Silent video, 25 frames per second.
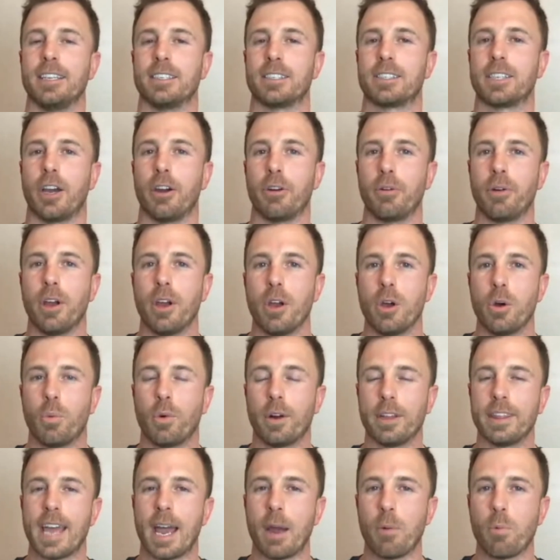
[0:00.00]
So
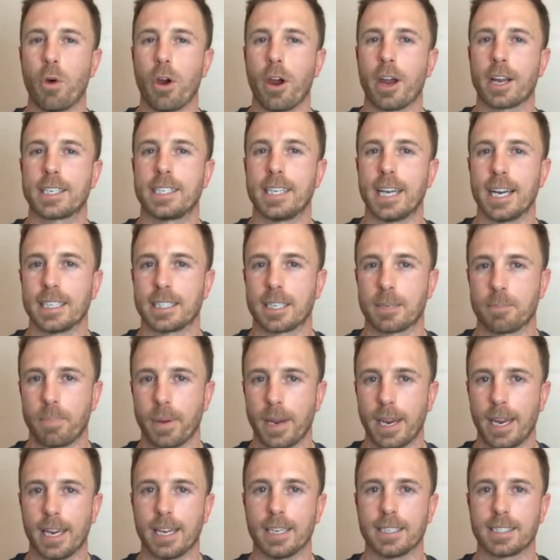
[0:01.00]
what that works out to
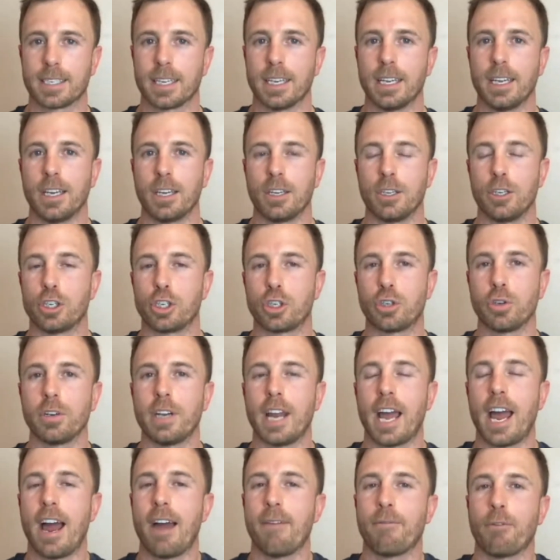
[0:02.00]
be is you should
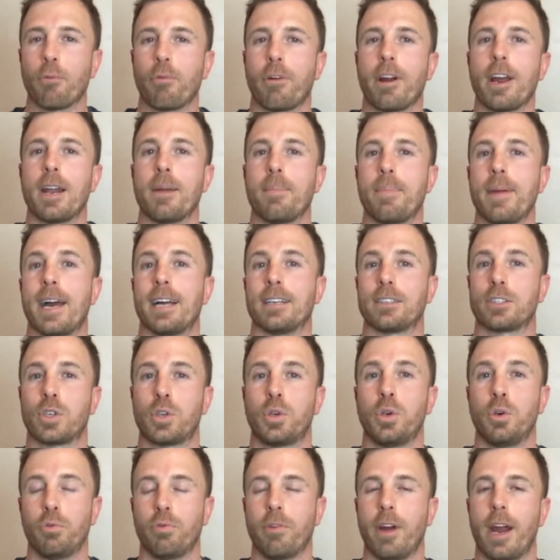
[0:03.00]
have around about
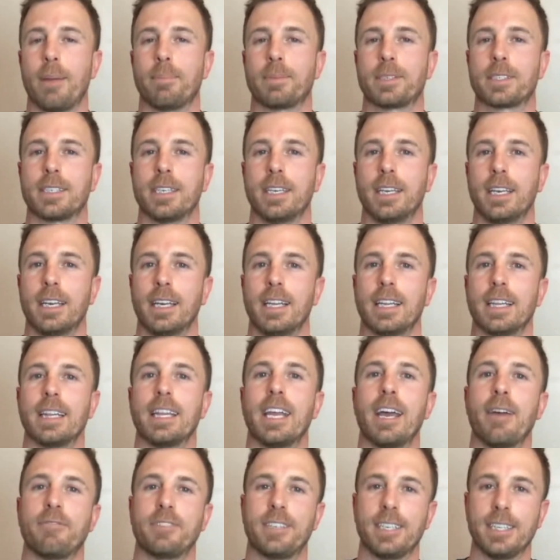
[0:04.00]
2 reps
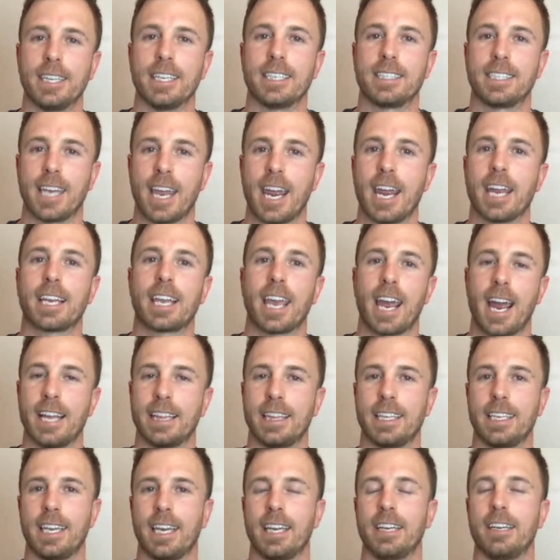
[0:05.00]
left in the tank at
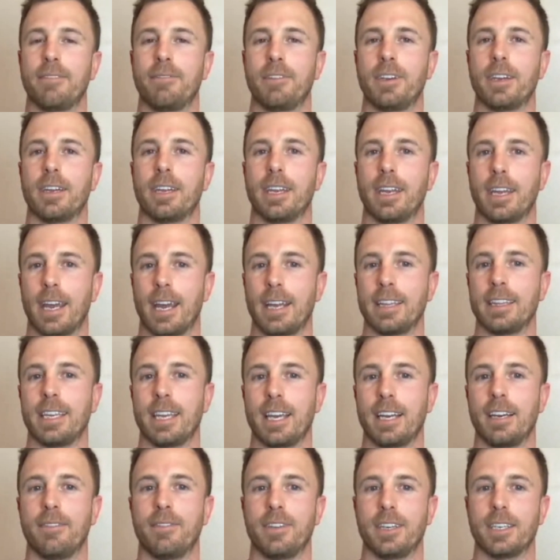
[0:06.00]
the end
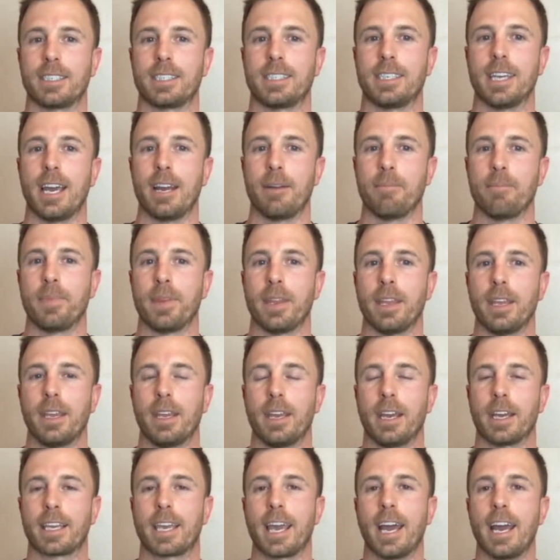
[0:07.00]
of your set.
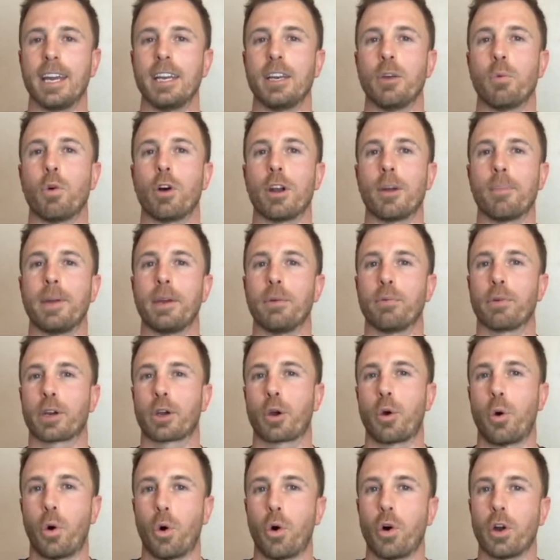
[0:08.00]
Okay, and you want to be
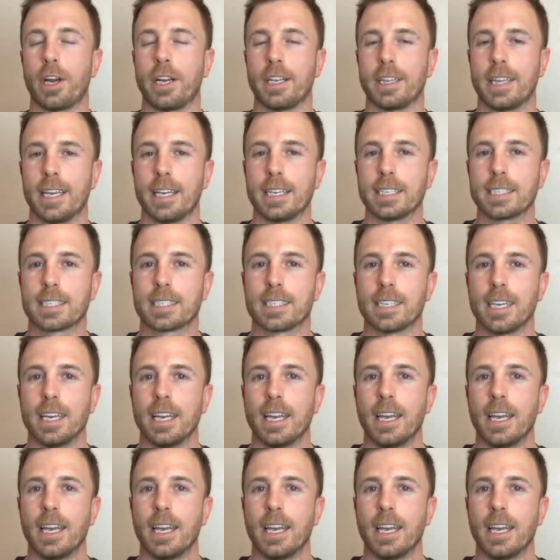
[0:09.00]
recording this